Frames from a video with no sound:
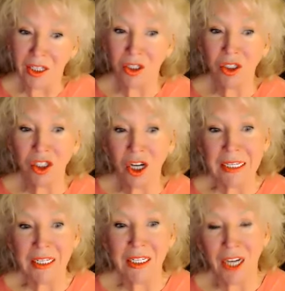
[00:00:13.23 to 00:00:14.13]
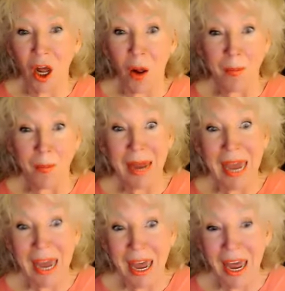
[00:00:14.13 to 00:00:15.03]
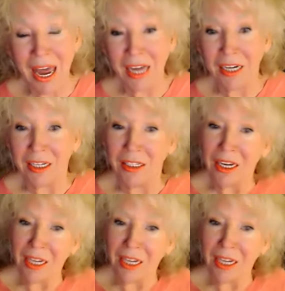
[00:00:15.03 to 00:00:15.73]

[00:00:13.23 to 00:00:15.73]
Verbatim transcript: you start getting all mad, and